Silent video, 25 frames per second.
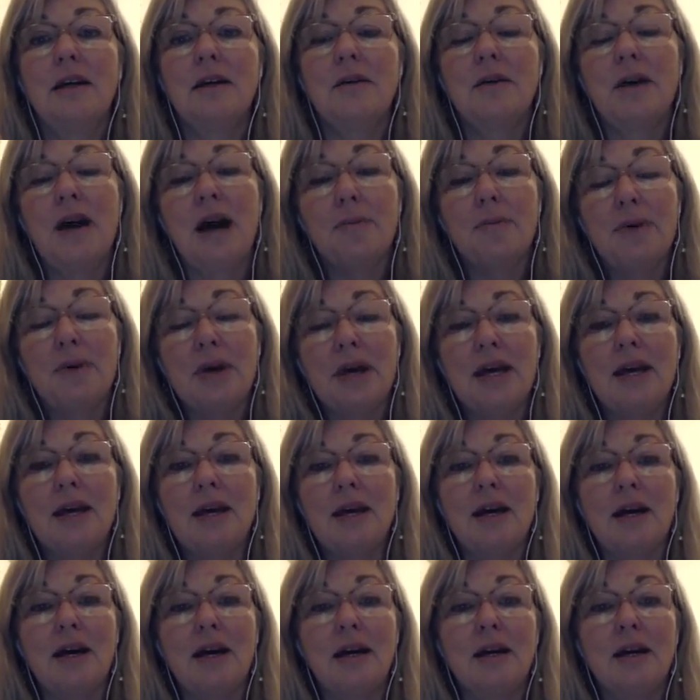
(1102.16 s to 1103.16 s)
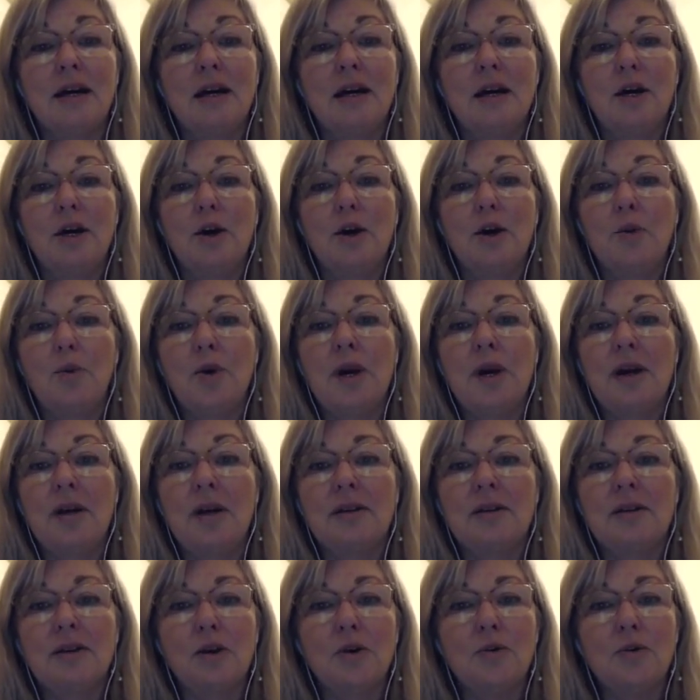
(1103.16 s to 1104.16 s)
Up here,
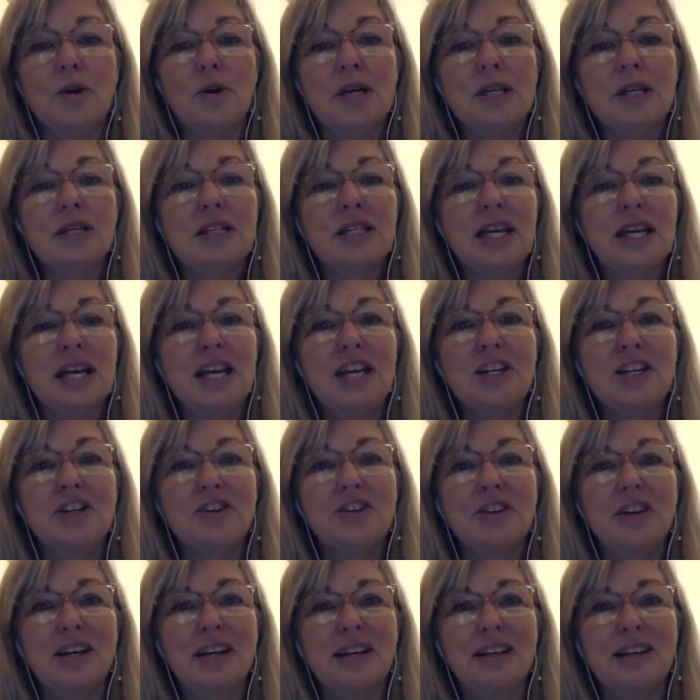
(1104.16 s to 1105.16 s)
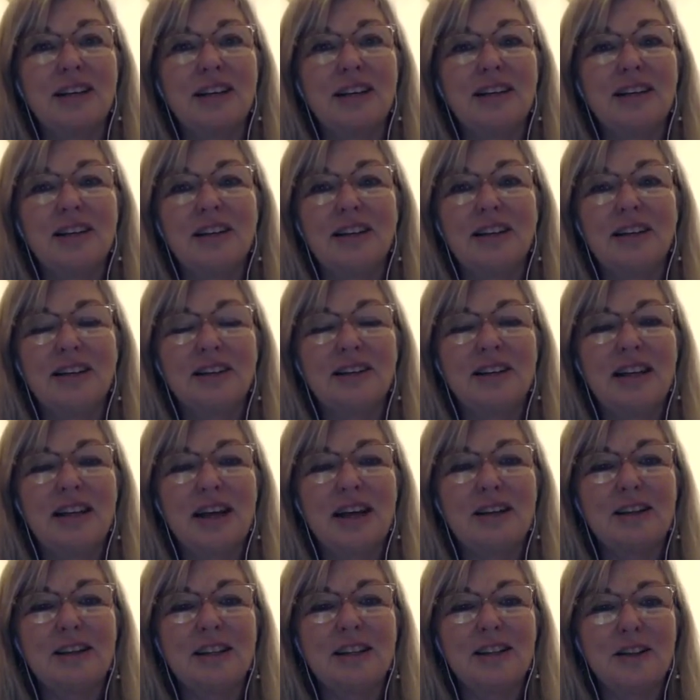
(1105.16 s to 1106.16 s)
it's always teetering, you know,
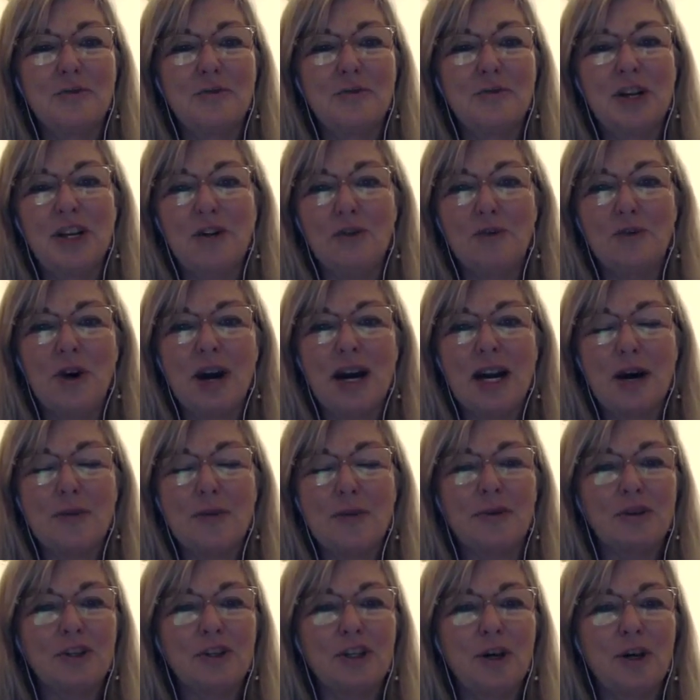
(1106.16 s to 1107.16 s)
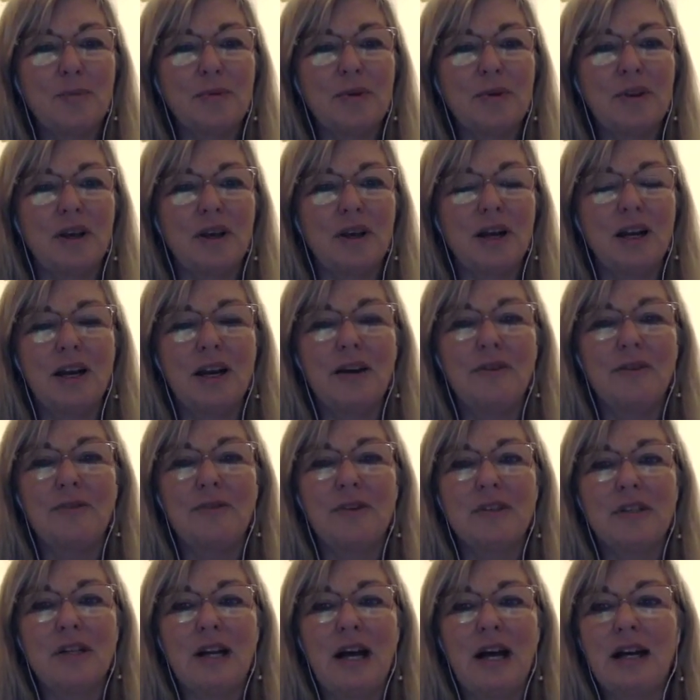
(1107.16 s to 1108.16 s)
that when you're right up on top of the cliff,
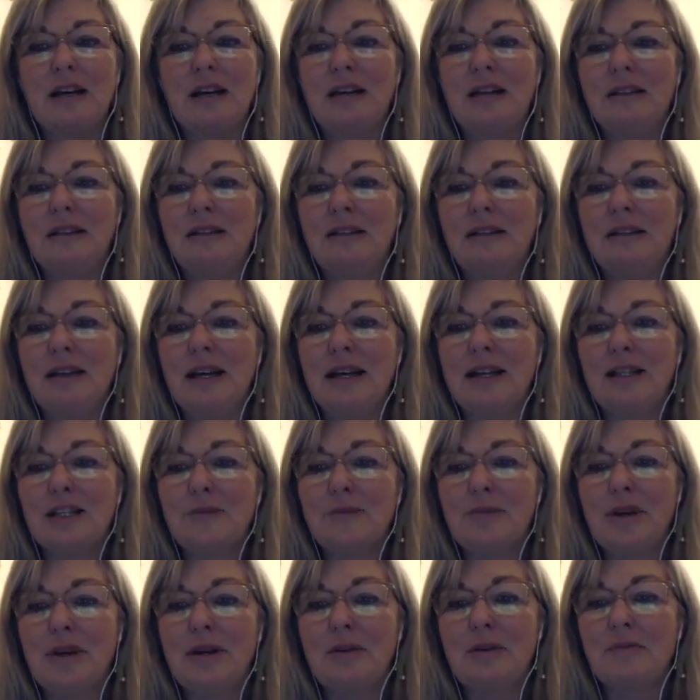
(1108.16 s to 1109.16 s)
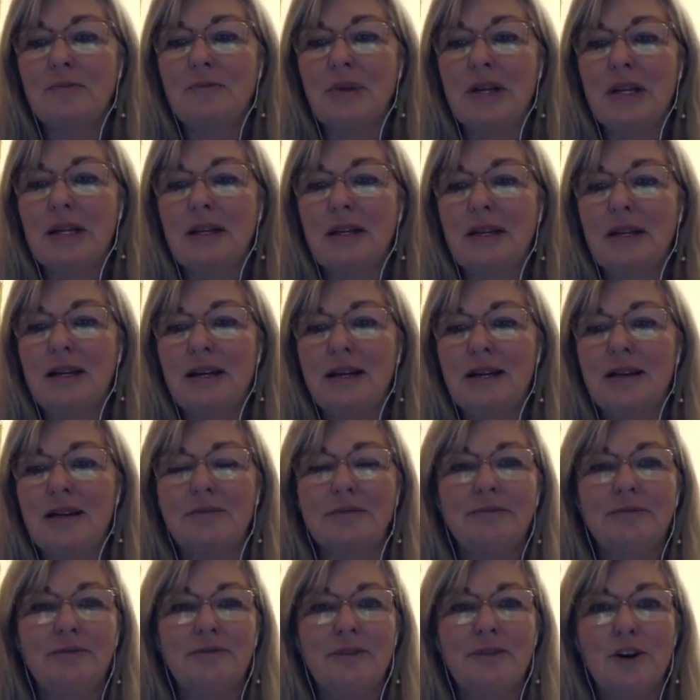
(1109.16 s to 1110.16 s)
it's like, oh, it's a bit
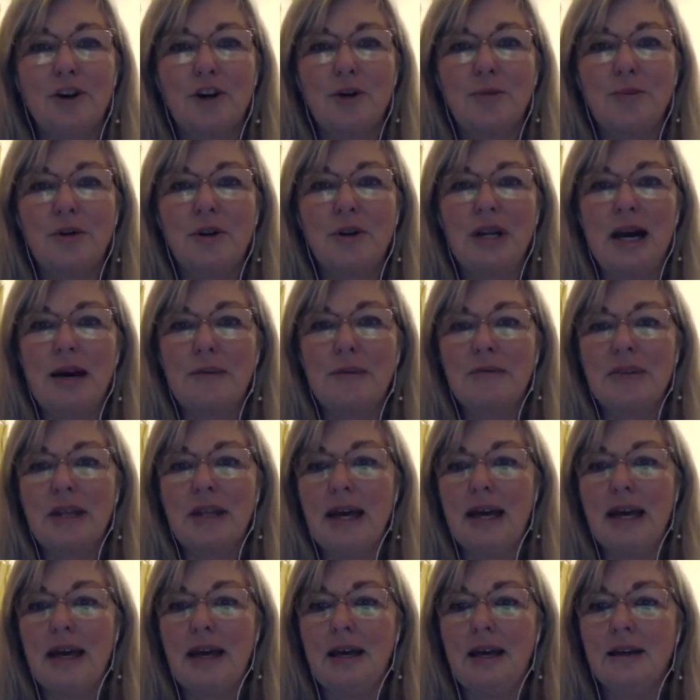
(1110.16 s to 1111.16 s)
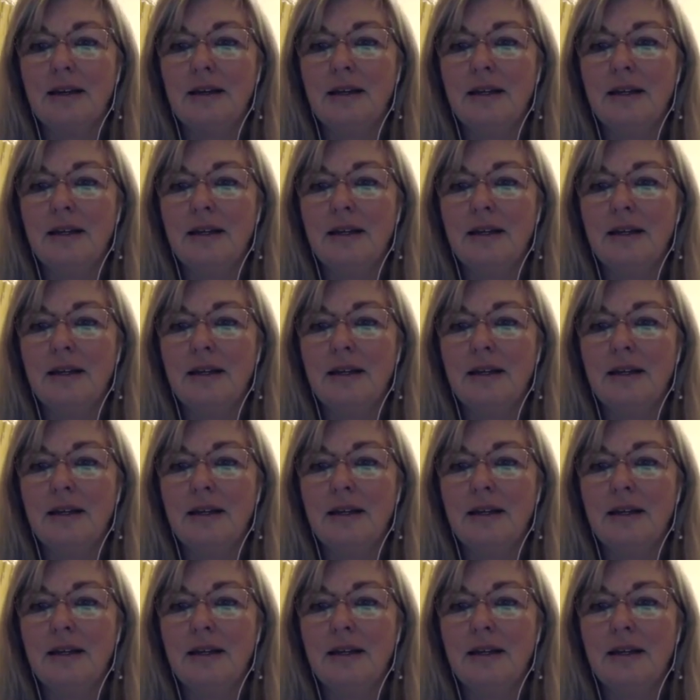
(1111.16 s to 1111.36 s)
vulnerable up there.